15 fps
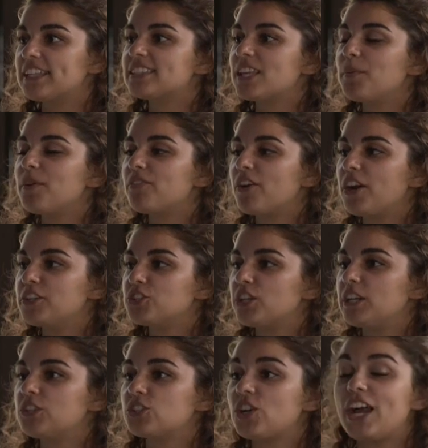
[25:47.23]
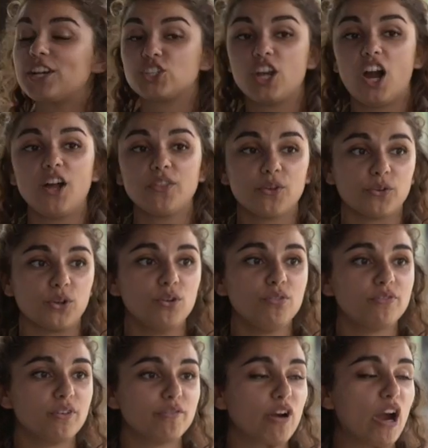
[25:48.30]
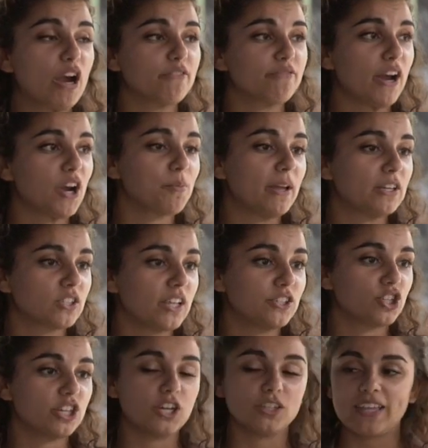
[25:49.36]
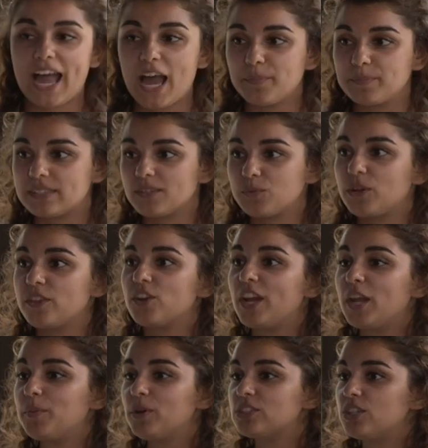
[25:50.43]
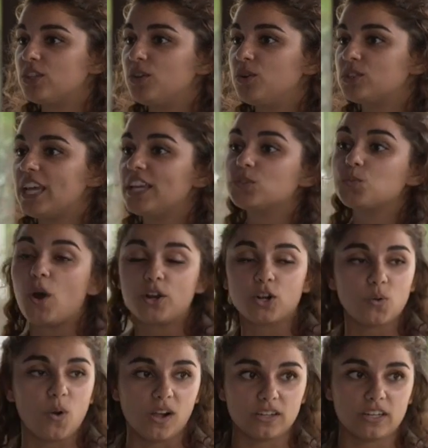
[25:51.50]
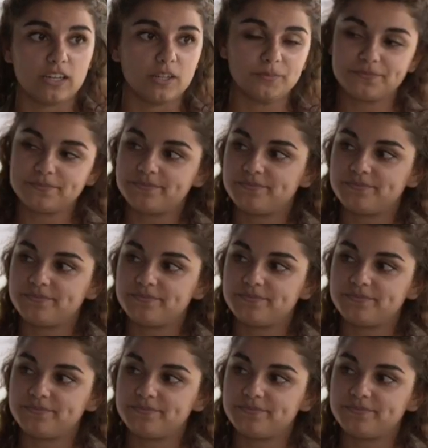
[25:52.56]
and some of our engineers are actually on the roof for our environmental engineer labs, where they're able to test water quality.